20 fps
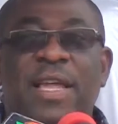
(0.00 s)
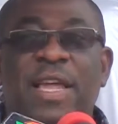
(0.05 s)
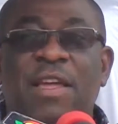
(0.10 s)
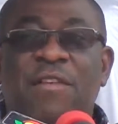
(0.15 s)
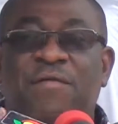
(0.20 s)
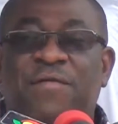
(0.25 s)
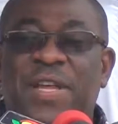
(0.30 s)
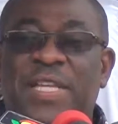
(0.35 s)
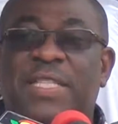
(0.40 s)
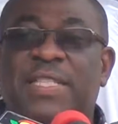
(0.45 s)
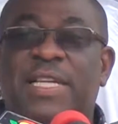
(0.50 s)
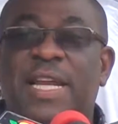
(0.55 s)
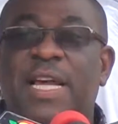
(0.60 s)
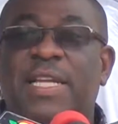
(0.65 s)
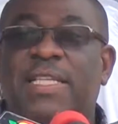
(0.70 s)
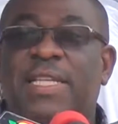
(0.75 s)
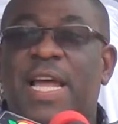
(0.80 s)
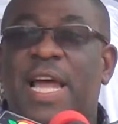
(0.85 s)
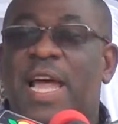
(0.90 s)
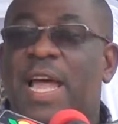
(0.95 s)

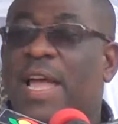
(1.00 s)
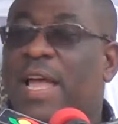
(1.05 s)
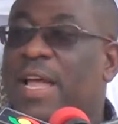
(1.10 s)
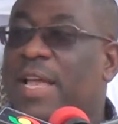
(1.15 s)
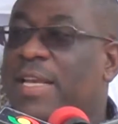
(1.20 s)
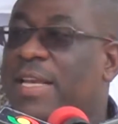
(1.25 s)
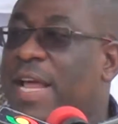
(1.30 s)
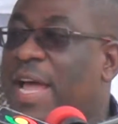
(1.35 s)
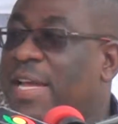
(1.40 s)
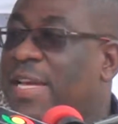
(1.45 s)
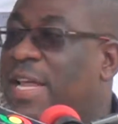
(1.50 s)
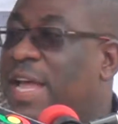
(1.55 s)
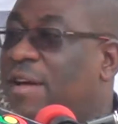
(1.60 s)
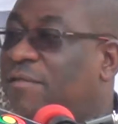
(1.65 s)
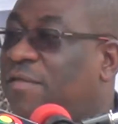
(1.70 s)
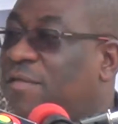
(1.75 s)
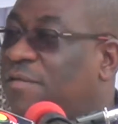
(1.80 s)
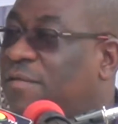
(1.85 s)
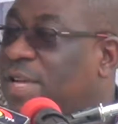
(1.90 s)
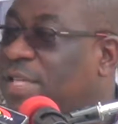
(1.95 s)
infrastructure that they
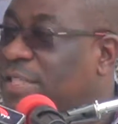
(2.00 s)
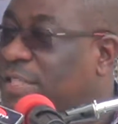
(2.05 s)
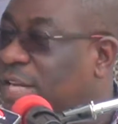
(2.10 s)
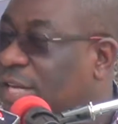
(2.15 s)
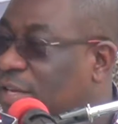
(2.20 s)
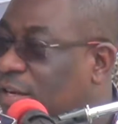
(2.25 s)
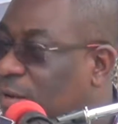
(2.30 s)
have invested